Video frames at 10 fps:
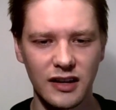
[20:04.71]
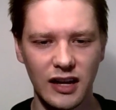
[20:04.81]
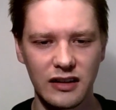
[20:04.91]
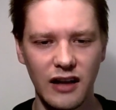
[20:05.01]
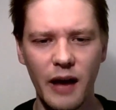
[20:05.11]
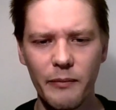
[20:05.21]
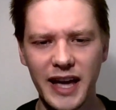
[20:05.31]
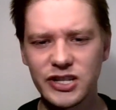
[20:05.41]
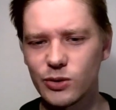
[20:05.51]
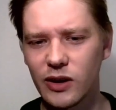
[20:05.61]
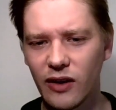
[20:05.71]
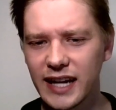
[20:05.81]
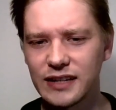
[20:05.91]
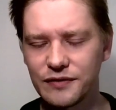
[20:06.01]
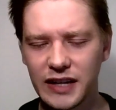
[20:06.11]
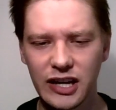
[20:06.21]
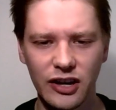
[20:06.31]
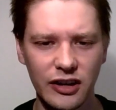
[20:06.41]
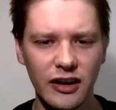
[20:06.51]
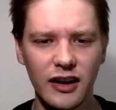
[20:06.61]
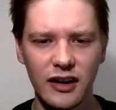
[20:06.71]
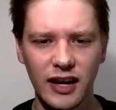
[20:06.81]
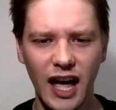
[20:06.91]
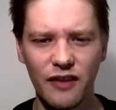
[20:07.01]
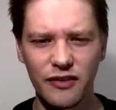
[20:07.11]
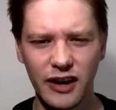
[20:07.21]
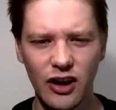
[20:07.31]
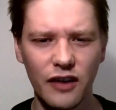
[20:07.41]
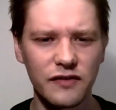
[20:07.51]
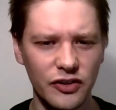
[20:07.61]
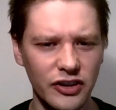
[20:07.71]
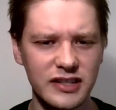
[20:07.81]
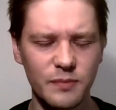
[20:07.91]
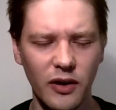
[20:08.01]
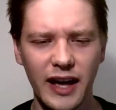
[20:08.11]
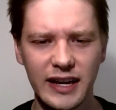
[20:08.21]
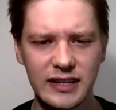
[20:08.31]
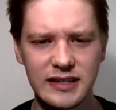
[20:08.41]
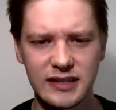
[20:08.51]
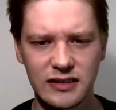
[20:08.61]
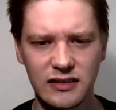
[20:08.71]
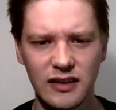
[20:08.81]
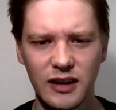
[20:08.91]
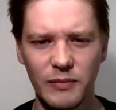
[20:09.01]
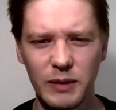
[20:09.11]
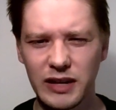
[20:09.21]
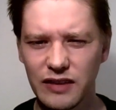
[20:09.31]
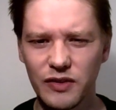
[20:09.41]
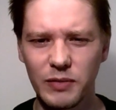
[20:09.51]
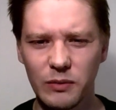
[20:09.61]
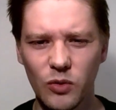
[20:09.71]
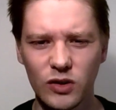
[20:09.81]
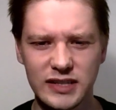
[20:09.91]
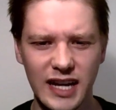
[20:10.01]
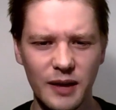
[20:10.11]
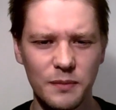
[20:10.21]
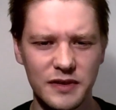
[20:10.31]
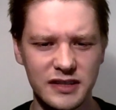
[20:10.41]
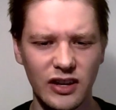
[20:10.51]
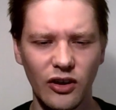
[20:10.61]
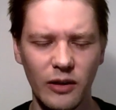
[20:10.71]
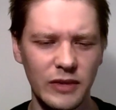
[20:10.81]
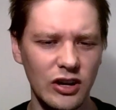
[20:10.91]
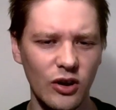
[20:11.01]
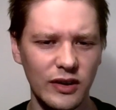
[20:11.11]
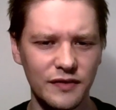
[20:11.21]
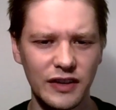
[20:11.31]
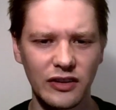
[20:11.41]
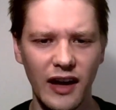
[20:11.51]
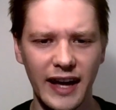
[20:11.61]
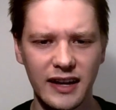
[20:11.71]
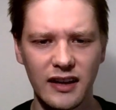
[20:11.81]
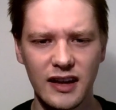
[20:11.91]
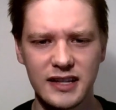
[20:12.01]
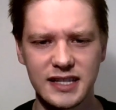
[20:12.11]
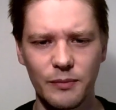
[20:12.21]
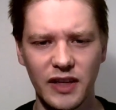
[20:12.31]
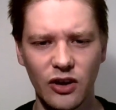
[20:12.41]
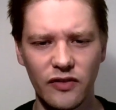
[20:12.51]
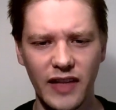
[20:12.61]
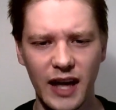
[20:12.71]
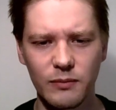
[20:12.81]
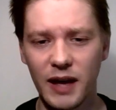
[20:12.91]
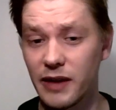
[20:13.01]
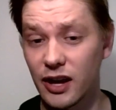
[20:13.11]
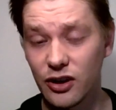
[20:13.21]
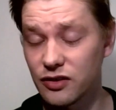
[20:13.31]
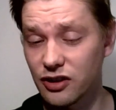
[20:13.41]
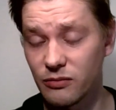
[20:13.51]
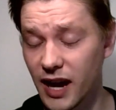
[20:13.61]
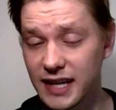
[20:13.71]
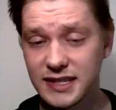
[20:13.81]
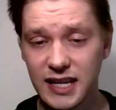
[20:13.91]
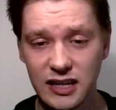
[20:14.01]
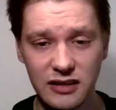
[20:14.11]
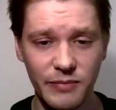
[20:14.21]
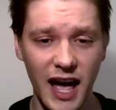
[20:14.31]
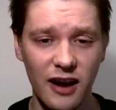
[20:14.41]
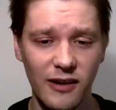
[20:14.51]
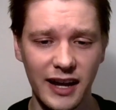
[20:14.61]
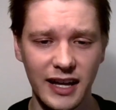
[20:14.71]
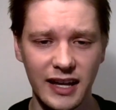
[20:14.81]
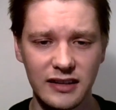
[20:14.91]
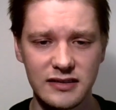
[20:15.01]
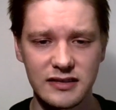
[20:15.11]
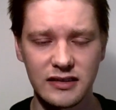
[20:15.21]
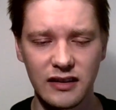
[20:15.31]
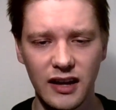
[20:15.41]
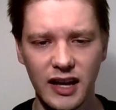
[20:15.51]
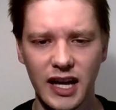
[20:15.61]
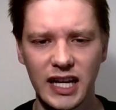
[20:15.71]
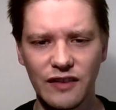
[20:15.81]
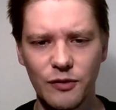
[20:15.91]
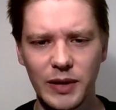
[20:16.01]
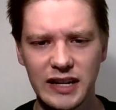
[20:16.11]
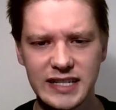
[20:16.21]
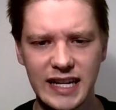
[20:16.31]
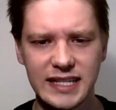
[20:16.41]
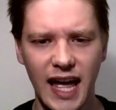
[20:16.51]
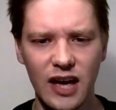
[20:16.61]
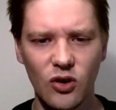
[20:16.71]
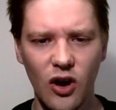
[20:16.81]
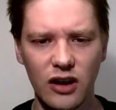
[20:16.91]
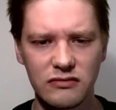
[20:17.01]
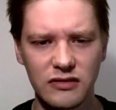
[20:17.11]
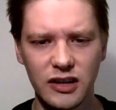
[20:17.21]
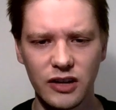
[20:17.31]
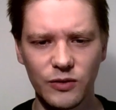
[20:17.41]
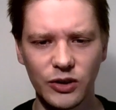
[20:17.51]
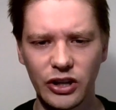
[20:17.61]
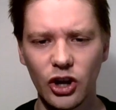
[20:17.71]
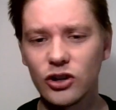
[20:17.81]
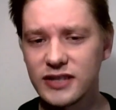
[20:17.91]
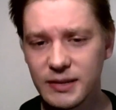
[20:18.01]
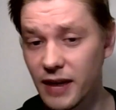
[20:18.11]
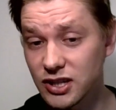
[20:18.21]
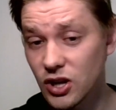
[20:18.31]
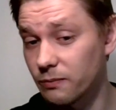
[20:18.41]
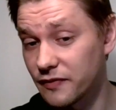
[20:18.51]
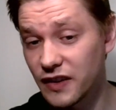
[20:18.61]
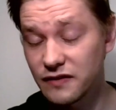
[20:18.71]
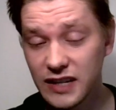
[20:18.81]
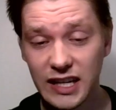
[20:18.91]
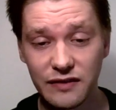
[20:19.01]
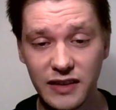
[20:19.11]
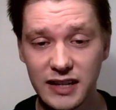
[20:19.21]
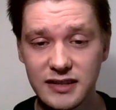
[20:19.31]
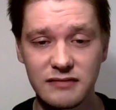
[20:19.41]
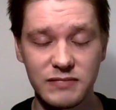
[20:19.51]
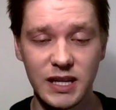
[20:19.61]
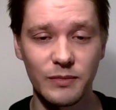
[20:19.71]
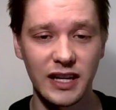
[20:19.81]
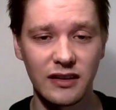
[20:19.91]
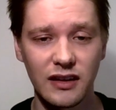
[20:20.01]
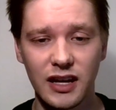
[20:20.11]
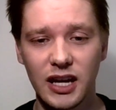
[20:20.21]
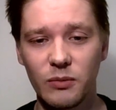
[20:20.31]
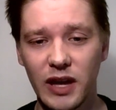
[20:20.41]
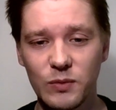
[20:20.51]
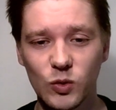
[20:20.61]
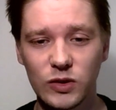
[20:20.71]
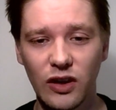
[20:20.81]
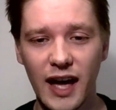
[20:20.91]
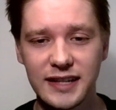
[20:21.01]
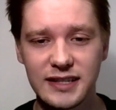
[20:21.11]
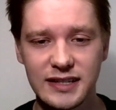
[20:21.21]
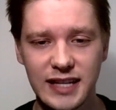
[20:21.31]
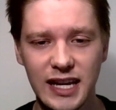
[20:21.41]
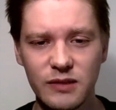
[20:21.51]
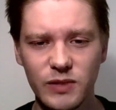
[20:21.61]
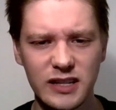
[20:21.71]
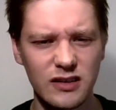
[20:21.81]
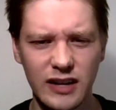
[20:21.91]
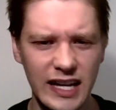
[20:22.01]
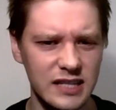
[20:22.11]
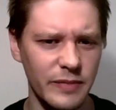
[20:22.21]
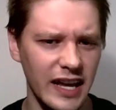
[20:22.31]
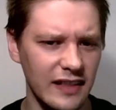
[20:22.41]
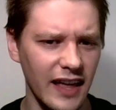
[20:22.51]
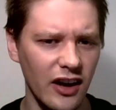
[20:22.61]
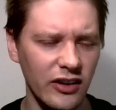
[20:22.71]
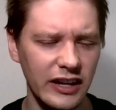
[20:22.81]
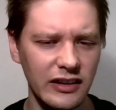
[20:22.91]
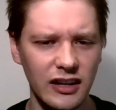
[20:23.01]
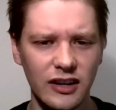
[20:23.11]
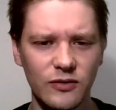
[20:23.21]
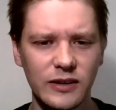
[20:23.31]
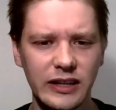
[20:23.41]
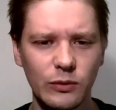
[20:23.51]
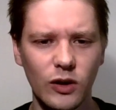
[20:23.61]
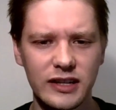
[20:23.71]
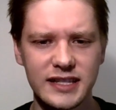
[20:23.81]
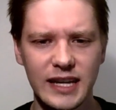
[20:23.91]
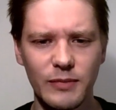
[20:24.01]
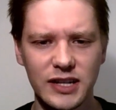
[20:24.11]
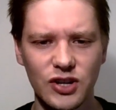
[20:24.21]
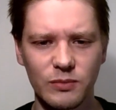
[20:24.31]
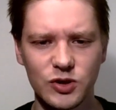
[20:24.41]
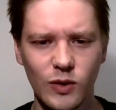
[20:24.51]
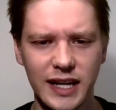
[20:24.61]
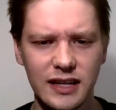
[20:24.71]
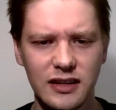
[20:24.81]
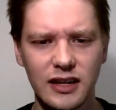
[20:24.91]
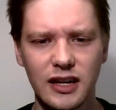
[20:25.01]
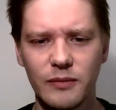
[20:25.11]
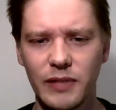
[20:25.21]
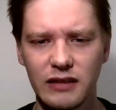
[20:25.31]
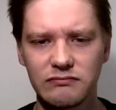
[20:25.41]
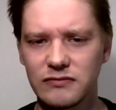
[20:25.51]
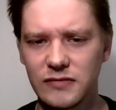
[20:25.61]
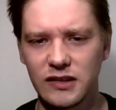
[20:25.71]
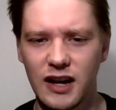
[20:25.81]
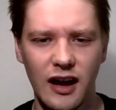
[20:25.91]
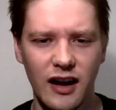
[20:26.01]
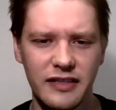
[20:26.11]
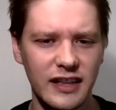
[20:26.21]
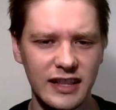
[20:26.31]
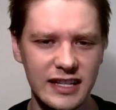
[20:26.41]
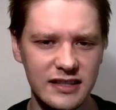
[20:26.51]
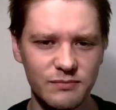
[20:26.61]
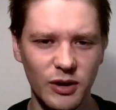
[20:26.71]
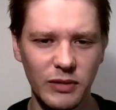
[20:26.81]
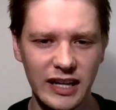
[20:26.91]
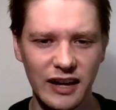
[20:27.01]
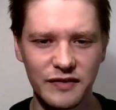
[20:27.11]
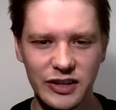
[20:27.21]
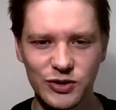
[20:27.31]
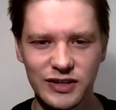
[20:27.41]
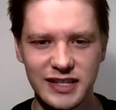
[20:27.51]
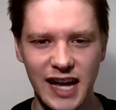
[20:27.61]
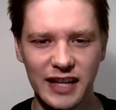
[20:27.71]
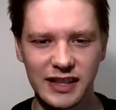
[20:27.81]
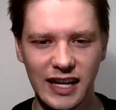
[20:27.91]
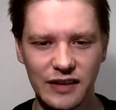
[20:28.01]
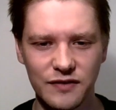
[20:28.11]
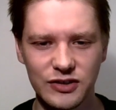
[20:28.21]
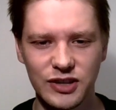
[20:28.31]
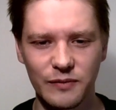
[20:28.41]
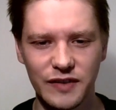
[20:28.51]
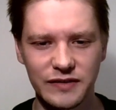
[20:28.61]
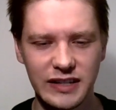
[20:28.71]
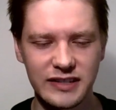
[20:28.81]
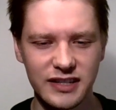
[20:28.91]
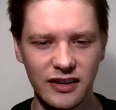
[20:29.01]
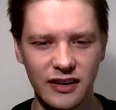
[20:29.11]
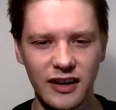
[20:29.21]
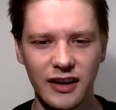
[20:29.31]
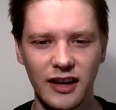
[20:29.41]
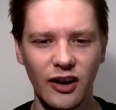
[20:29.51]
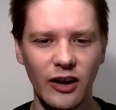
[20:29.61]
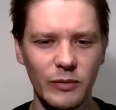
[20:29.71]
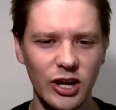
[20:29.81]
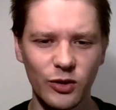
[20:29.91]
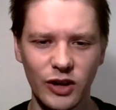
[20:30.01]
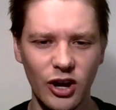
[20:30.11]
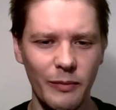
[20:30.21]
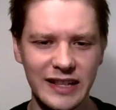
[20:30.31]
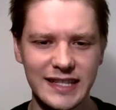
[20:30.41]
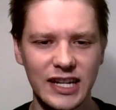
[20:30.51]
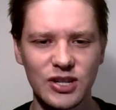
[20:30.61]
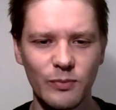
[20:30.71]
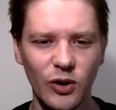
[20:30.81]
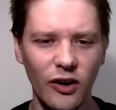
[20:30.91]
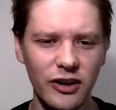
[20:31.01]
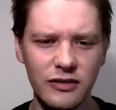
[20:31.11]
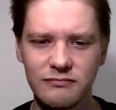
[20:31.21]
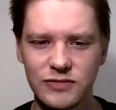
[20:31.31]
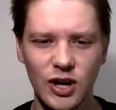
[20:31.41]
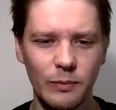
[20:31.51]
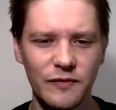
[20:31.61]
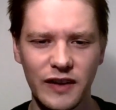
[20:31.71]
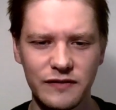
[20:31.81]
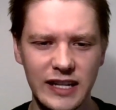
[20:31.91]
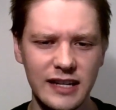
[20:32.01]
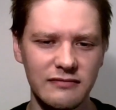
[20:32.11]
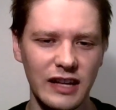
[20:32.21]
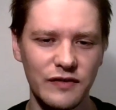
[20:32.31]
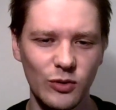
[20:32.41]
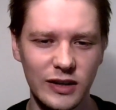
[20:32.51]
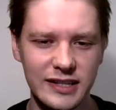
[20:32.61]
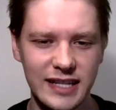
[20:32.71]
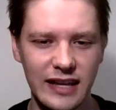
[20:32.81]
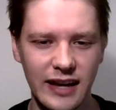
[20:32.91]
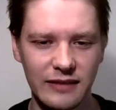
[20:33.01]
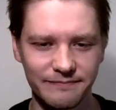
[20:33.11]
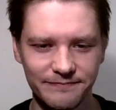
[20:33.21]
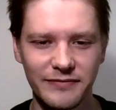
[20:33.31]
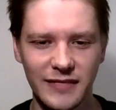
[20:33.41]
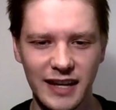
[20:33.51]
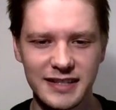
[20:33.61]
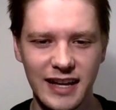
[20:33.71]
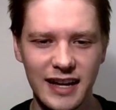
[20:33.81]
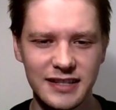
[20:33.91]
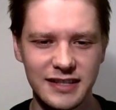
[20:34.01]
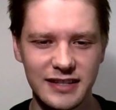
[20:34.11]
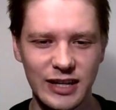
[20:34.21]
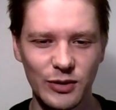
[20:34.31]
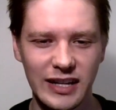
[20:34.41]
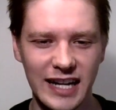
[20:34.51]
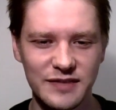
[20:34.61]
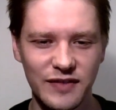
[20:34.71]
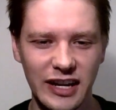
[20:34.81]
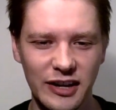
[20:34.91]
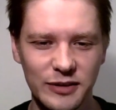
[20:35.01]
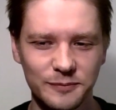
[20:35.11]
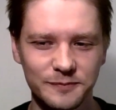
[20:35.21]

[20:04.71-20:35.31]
And I may do a later video covering off on those players and maybe give a bit more depth. So let me know if you'd like something on that. Maybe I go through my extended power rankings and give a bit of detail on really who's in my top fifty, if that's something people would like to see, because on E S P N they only really want to see my top twenty, but I think there's probably enough interest out there for a top fifty. So let me know in the comments section below, top fifty, if you want to see that. Thanks guys, see you in the next video.